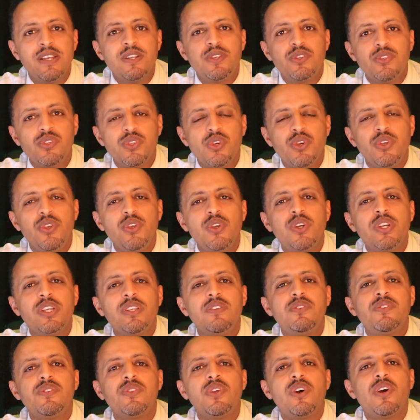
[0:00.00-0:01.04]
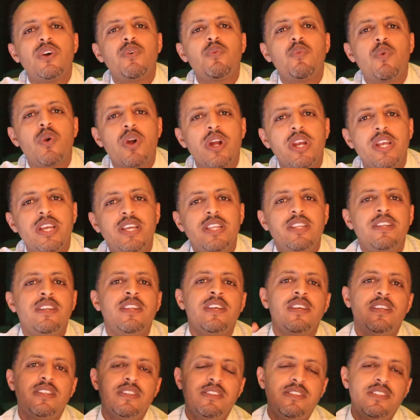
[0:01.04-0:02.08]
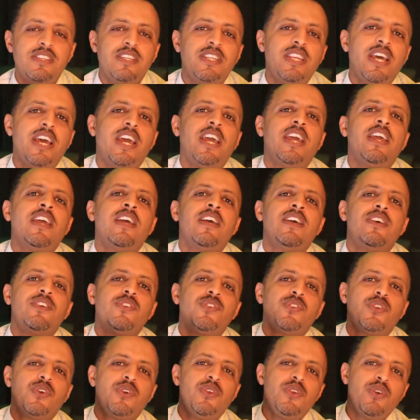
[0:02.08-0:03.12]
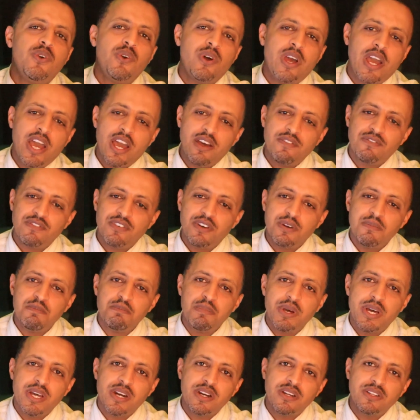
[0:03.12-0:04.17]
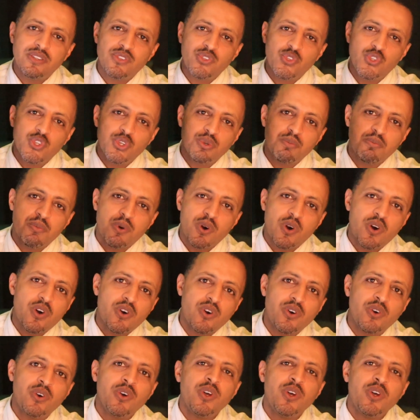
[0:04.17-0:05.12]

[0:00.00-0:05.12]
so you can start working today so you'll have a better tomorrow.